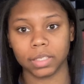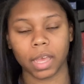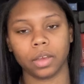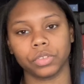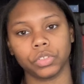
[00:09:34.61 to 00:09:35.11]

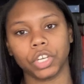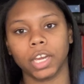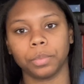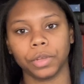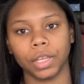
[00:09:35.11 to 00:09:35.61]
I also try
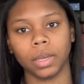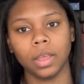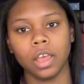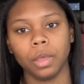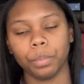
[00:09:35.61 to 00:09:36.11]
to put
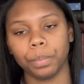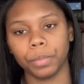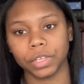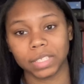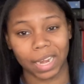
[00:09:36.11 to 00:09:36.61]

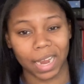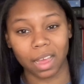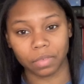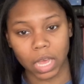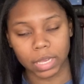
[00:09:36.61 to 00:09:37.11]
books that I
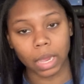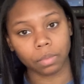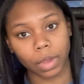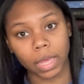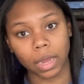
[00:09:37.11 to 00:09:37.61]
have not yet
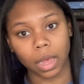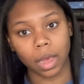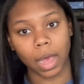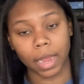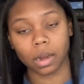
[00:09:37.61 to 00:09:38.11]
read
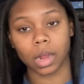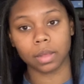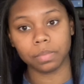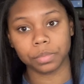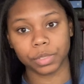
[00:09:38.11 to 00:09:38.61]
higher
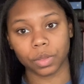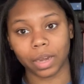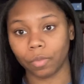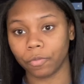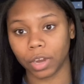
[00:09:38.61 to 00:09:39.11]
up so they
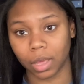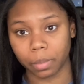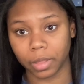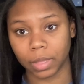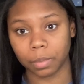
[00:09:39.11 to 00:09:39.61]
don't forget
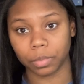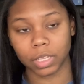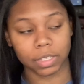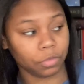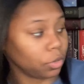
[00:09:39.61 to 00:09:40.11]
about them,
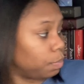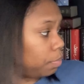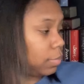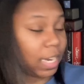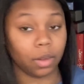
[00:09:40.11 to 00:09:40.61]
because if they're
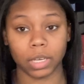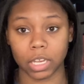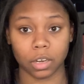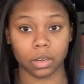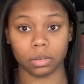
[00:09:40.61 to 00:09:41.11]
down
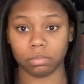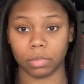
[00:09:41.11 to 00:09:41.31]
here,